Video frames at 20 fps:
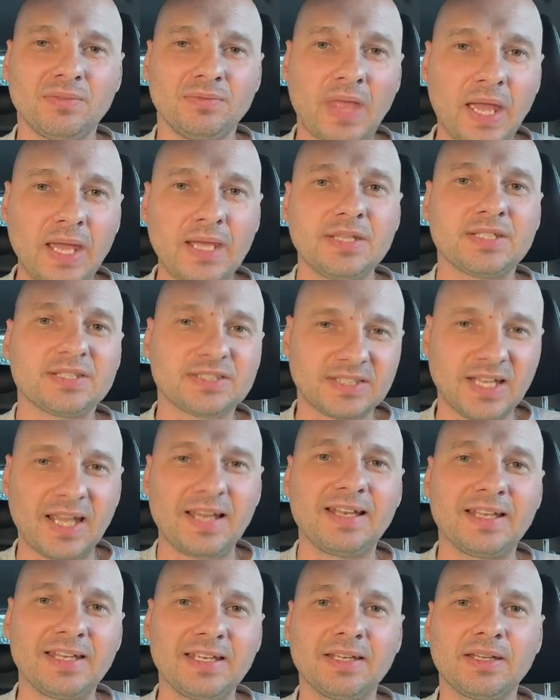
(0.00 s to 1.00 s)
They
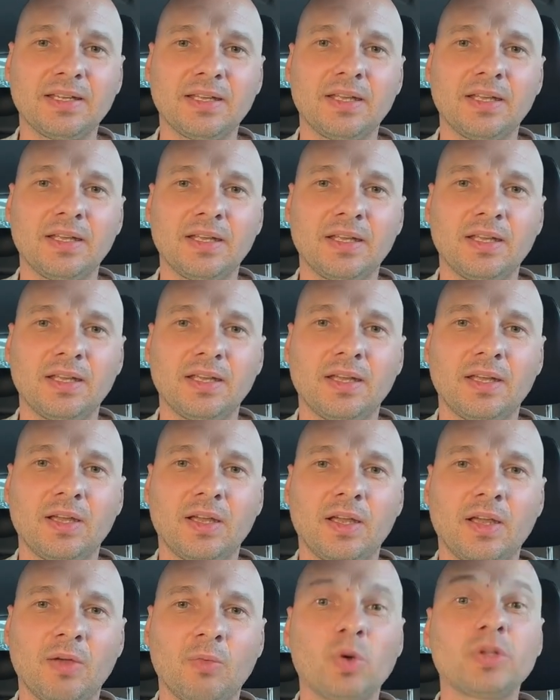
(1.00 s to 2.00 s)
selling
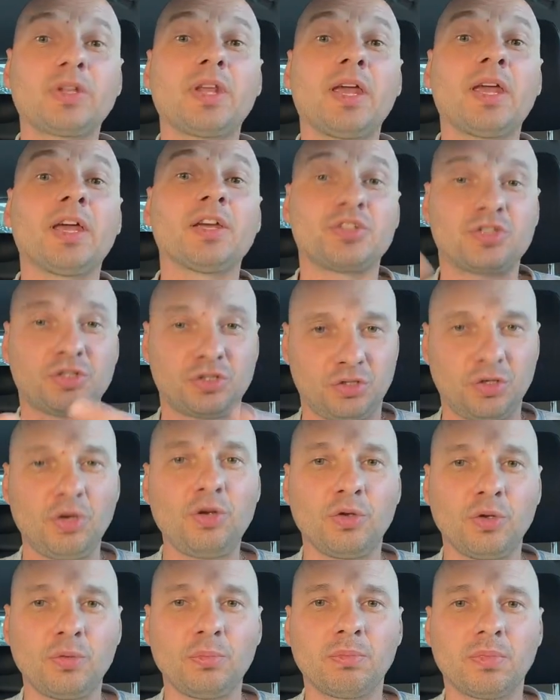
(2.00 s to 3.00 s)
what they
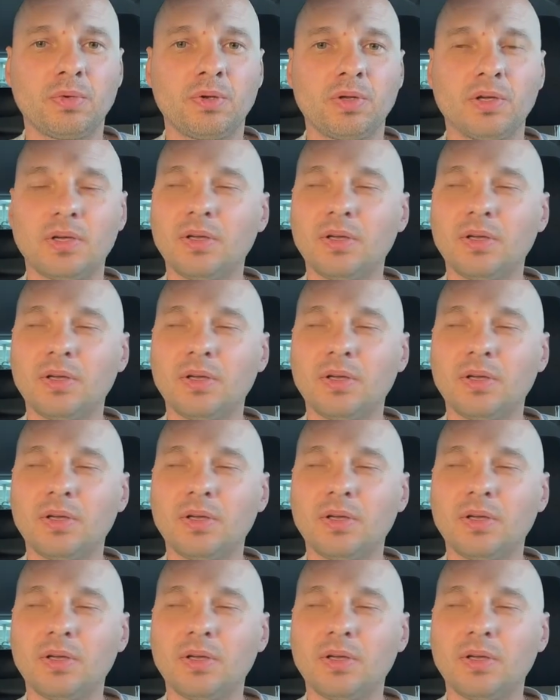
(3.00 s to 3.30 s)
assume